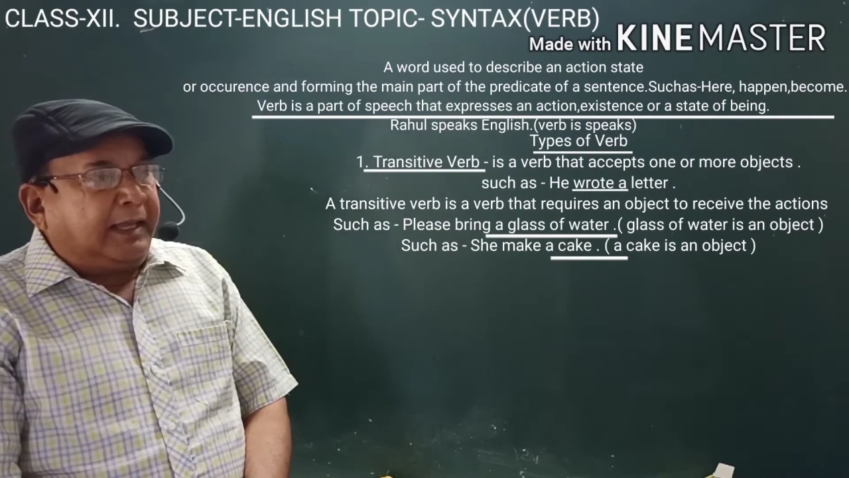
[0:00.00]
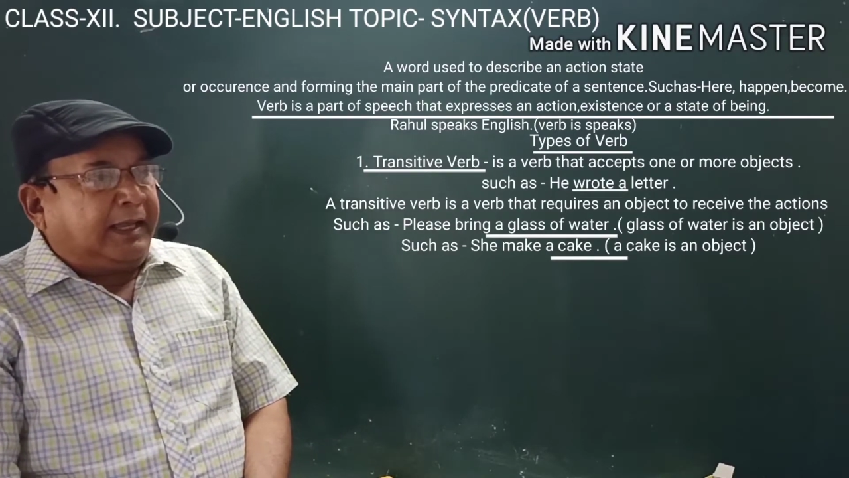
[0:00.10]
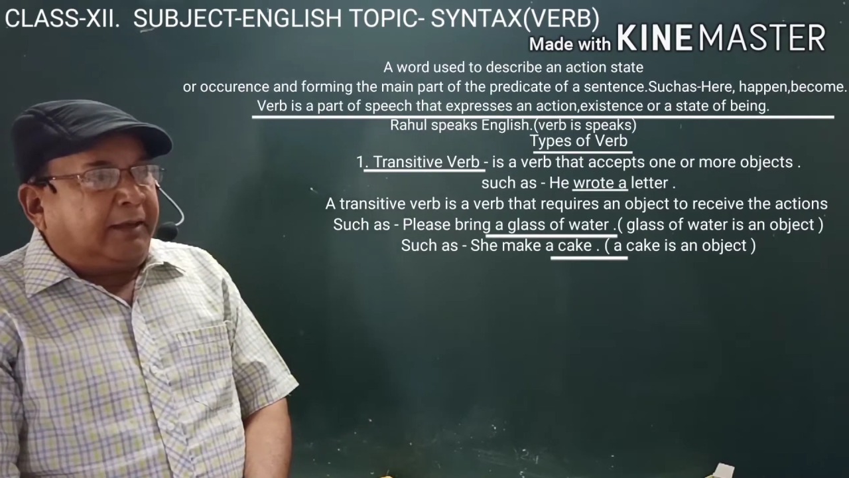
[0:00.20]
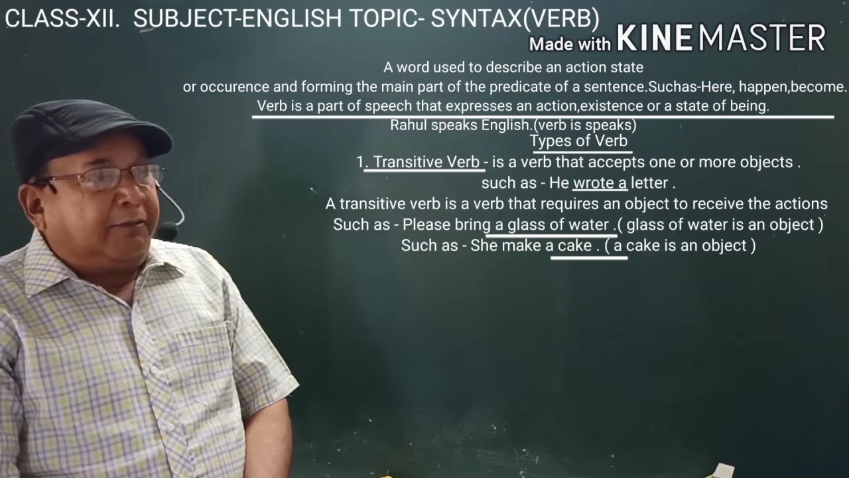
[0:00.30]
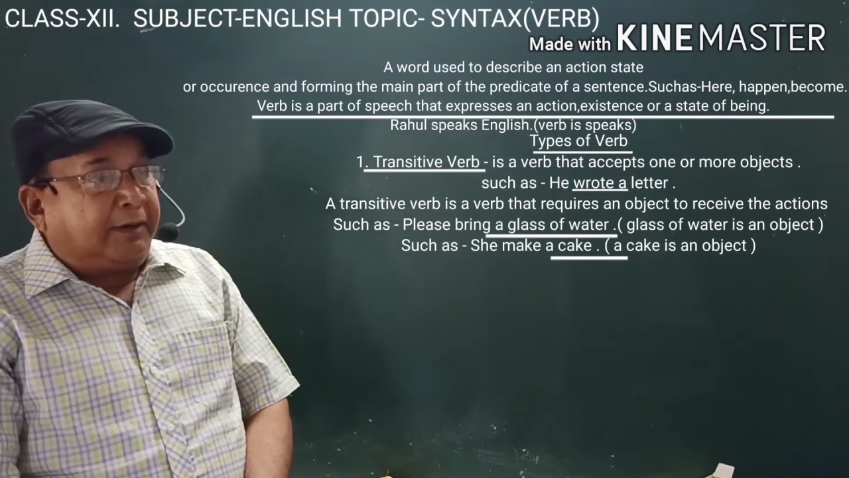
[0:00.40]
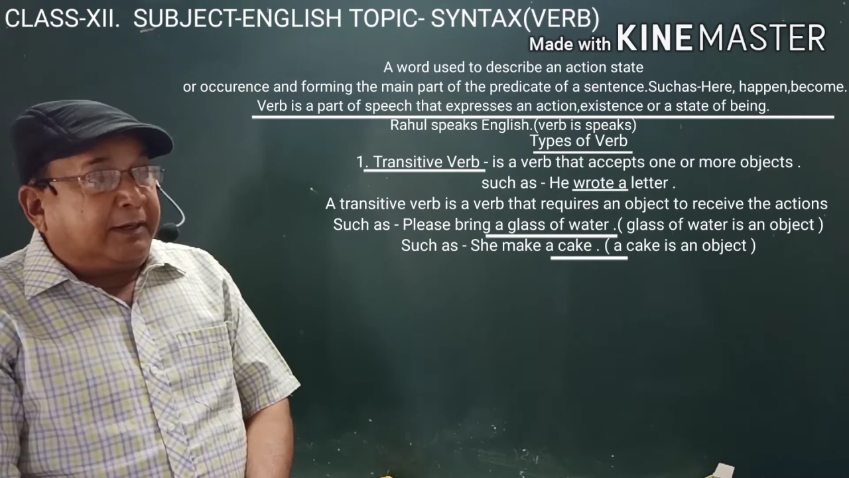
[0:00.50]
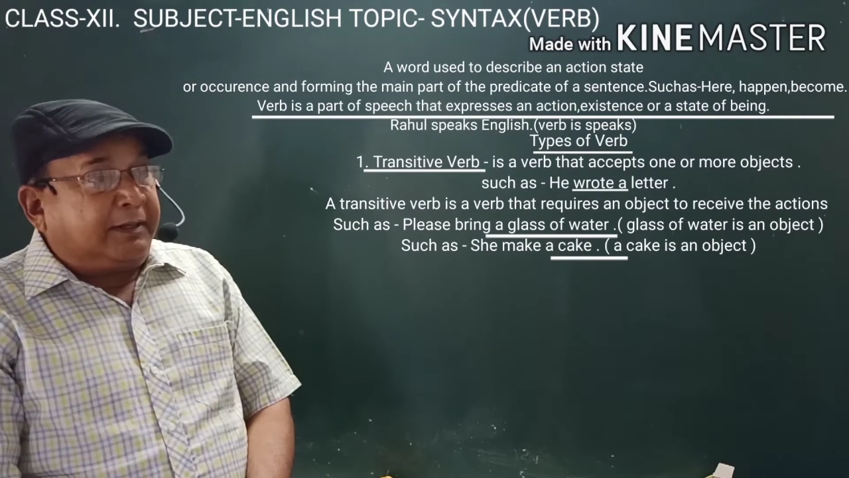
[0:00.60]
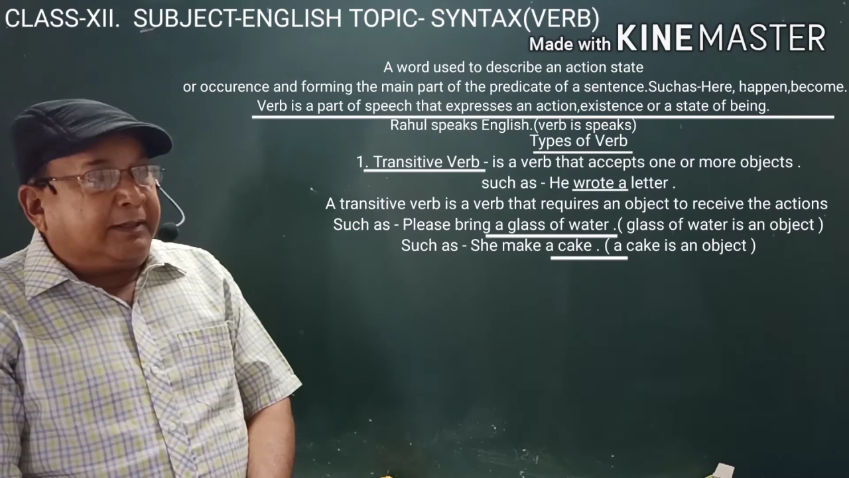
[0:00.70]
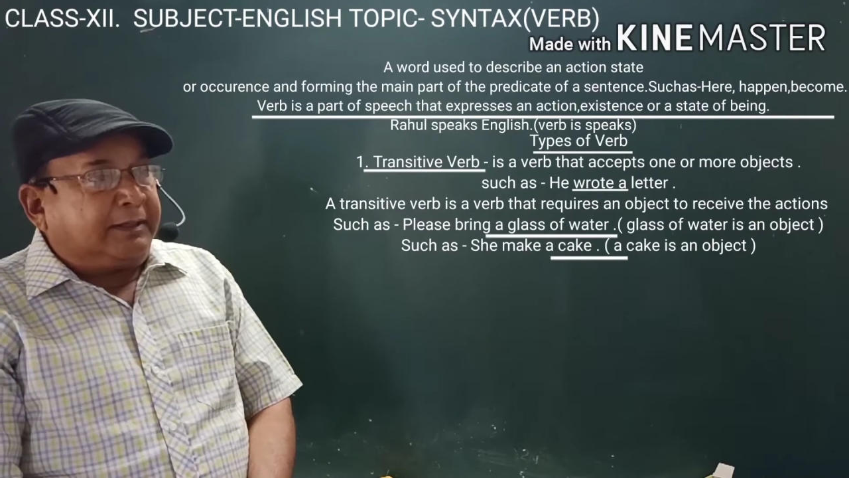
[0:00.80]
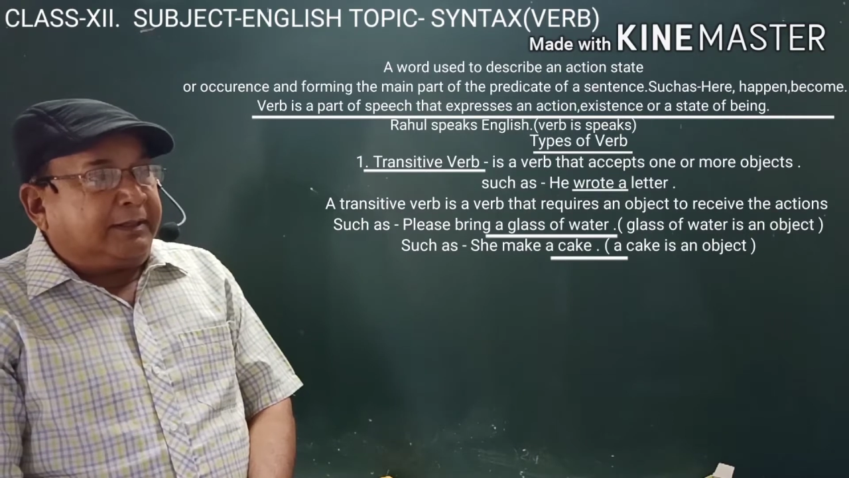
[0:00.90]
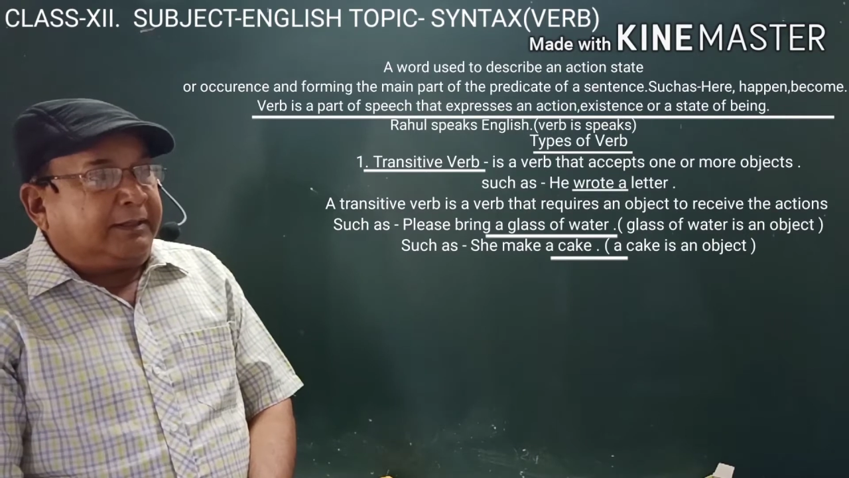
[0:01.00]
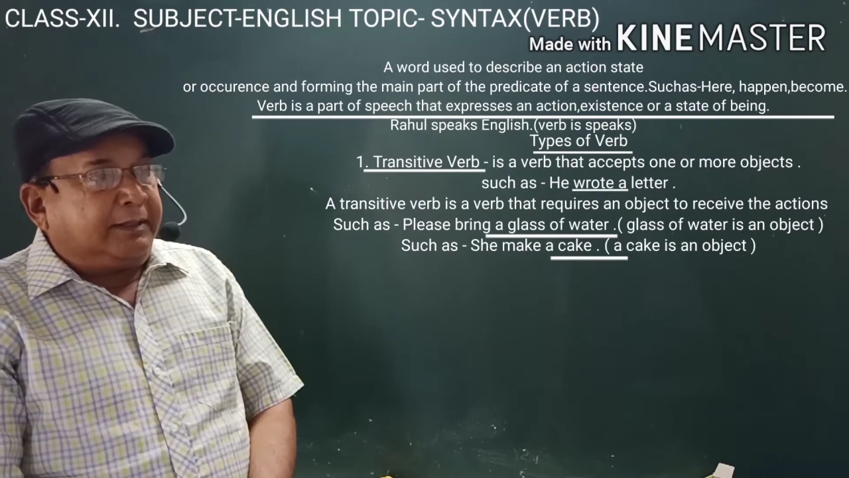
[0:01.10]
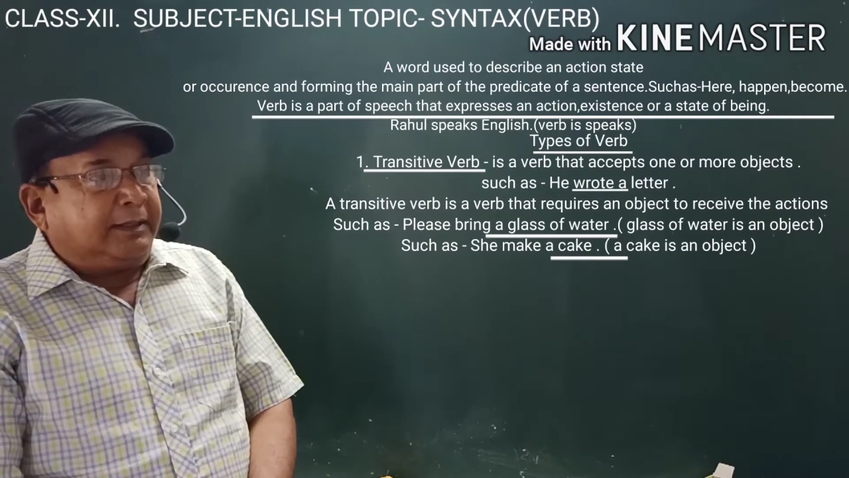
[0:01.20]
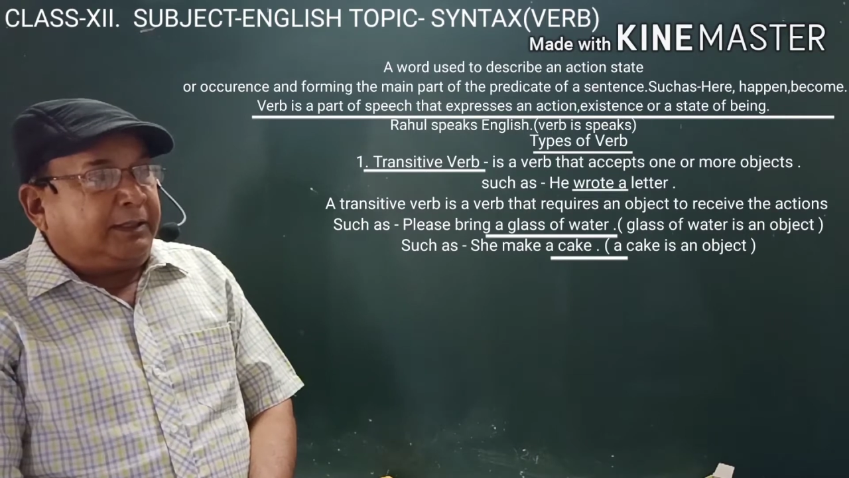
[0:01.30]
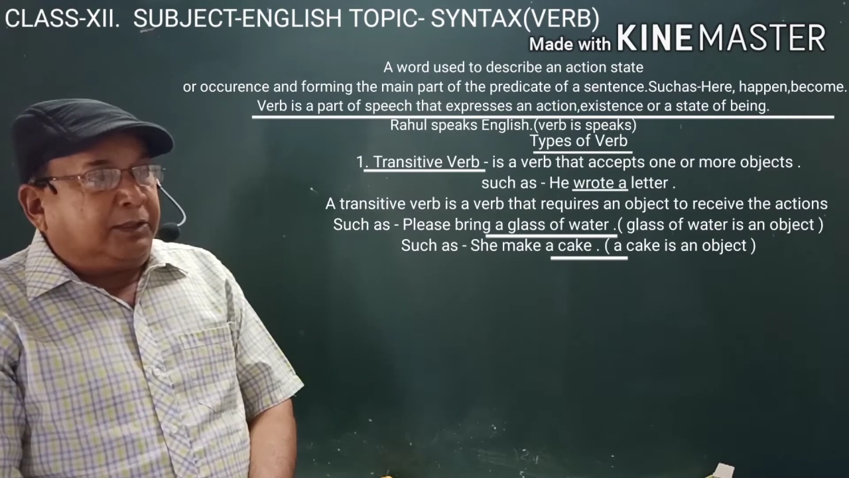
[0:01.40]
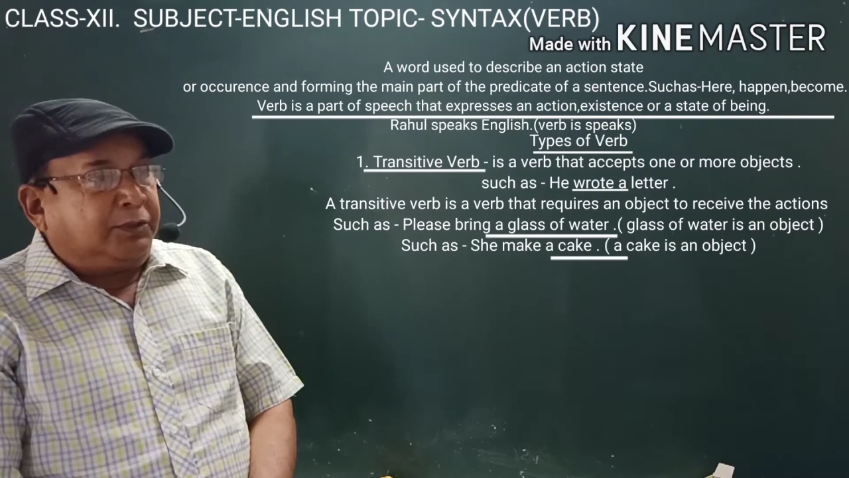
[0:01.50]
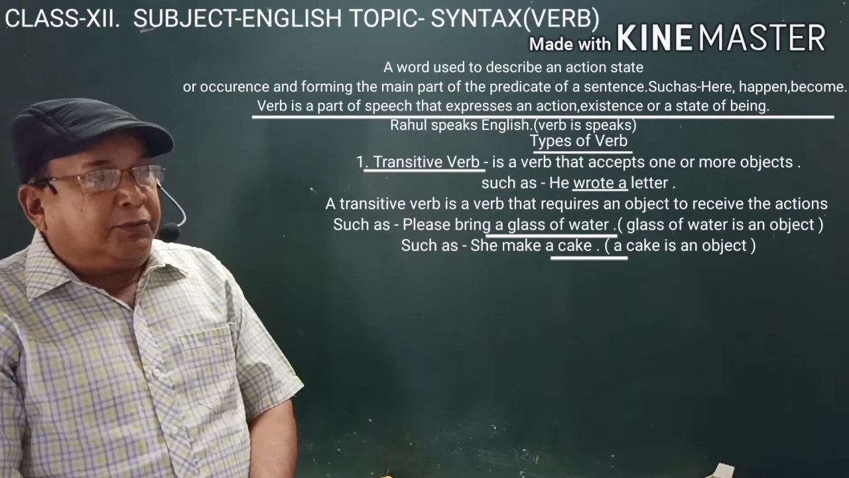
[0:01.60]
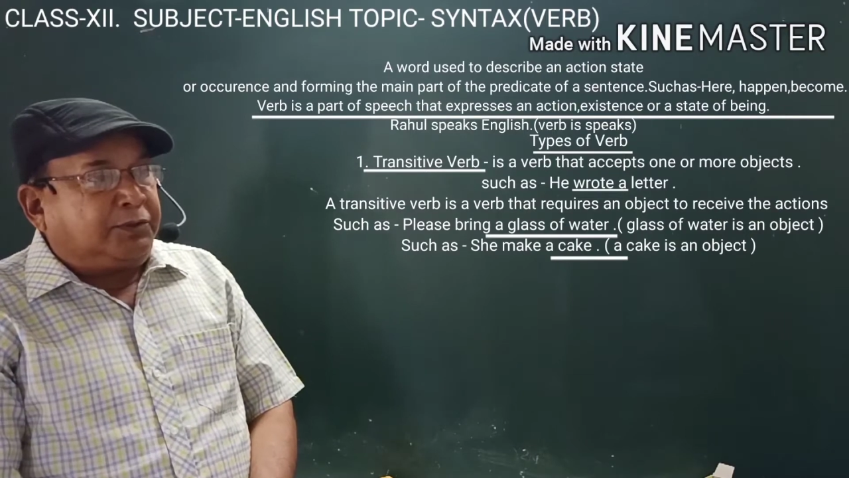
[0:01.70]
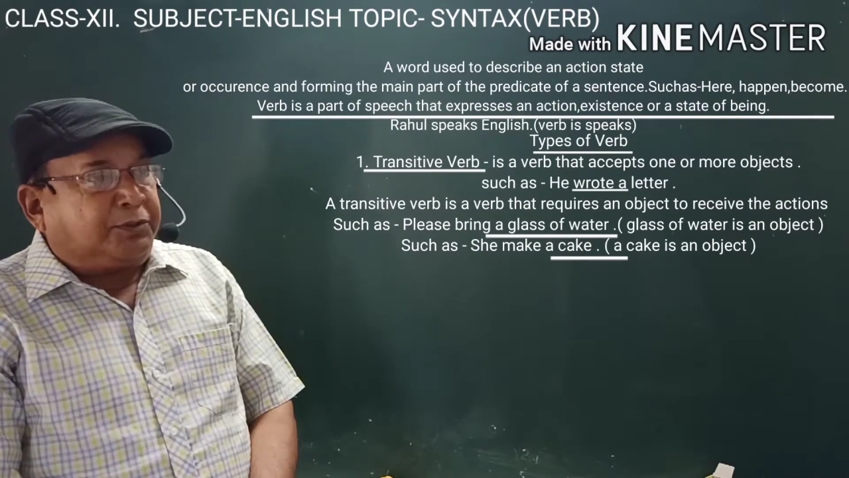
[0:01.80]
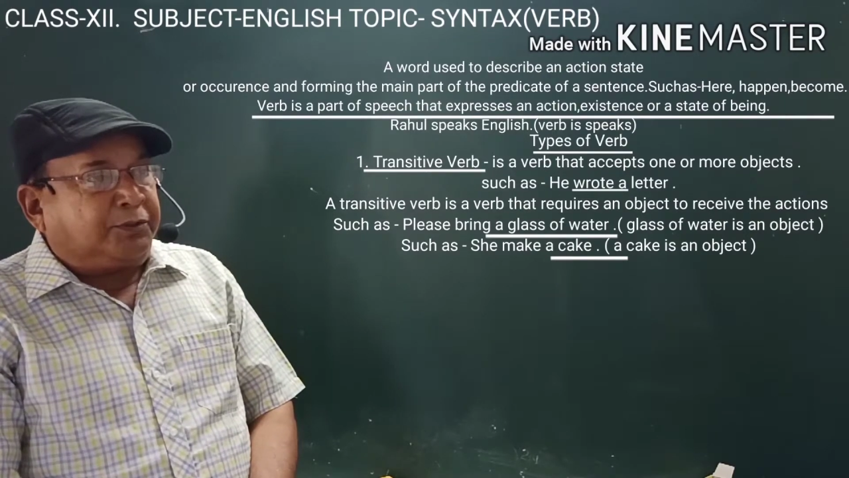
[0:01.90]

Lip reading: A word used